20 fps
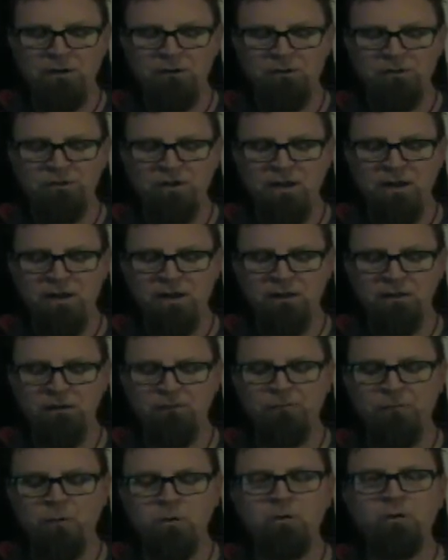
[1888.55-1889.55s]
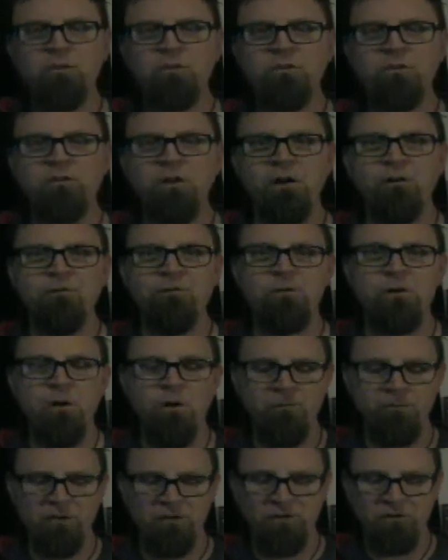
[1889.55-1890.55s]
set in the forests of
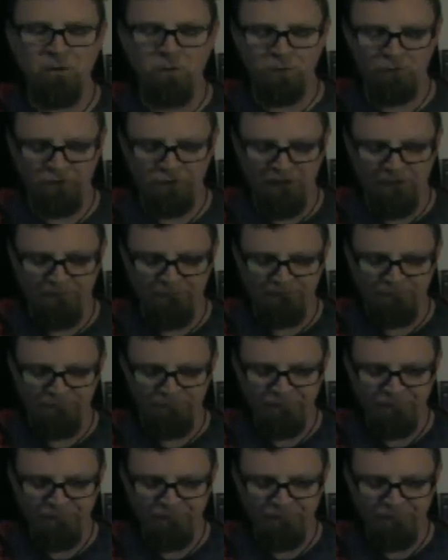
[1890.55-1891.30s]
Nova Scotia.